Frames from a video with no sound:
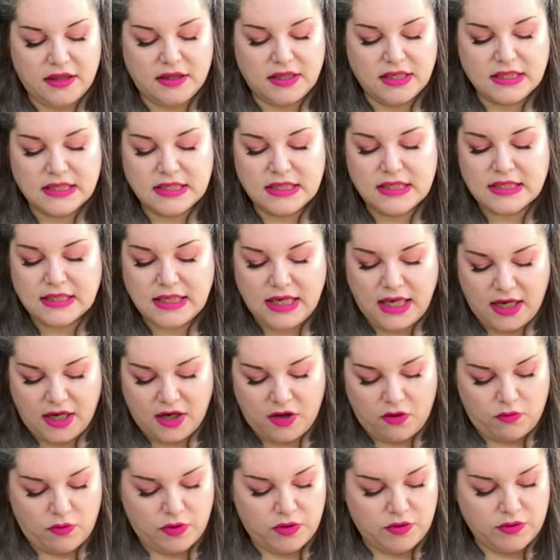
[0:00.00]
this is
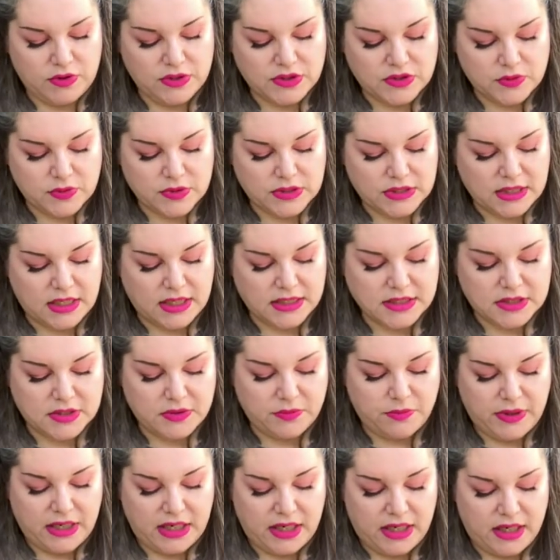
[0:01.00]
kangaroo. This was custom
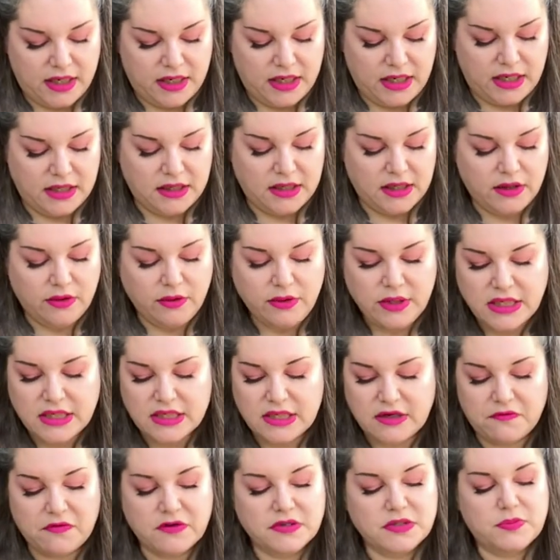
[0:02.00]
made. And the only
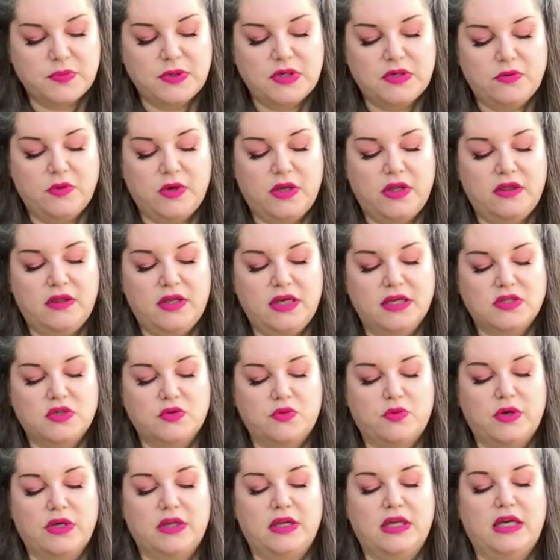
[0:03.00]
difference between this
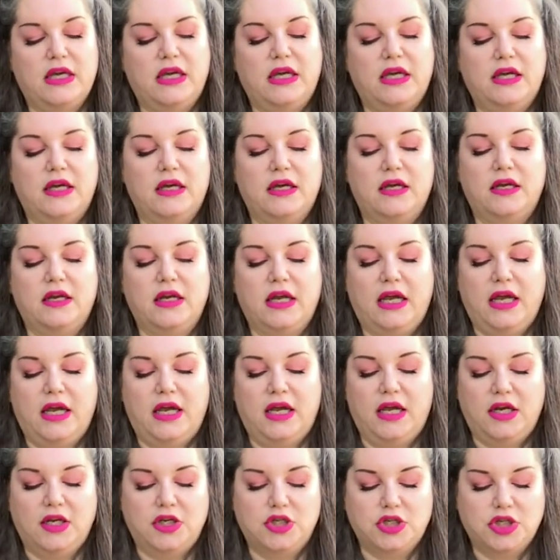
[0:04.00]
really and
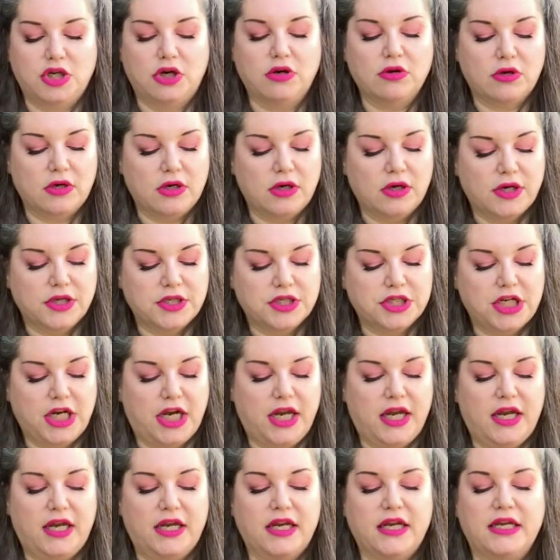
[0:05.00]
a choke
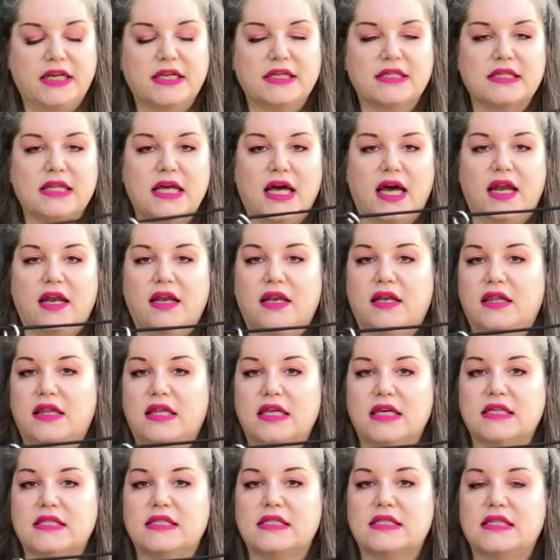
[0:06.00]
chain is that
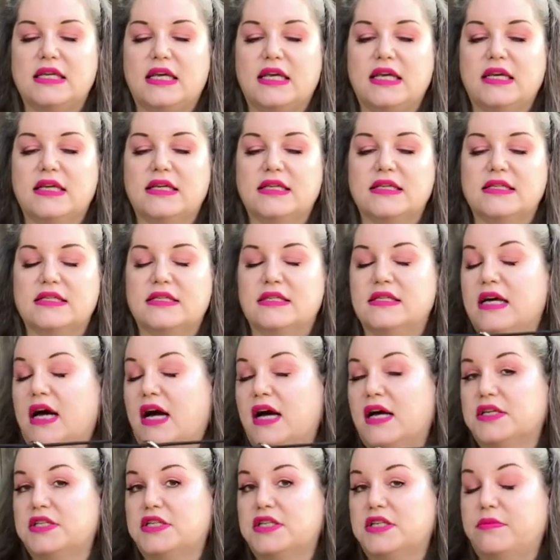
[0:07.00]
this is
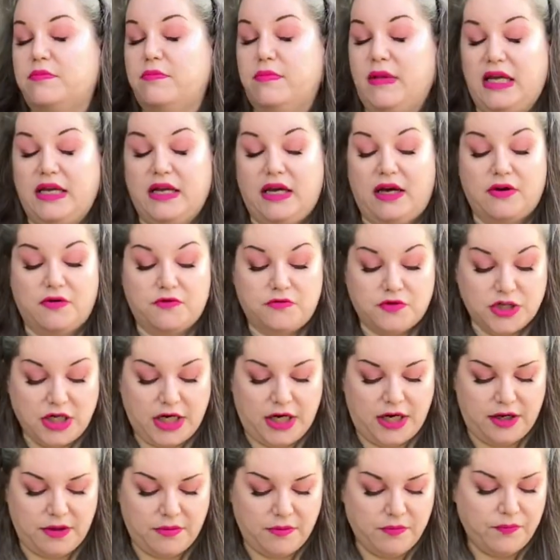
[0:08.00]
not made out of
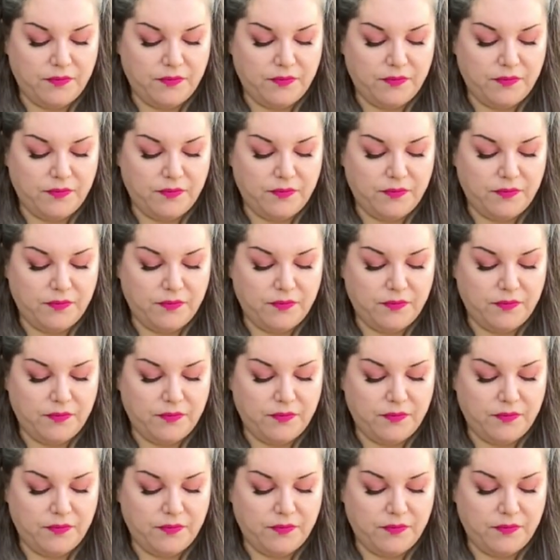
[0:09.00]
chain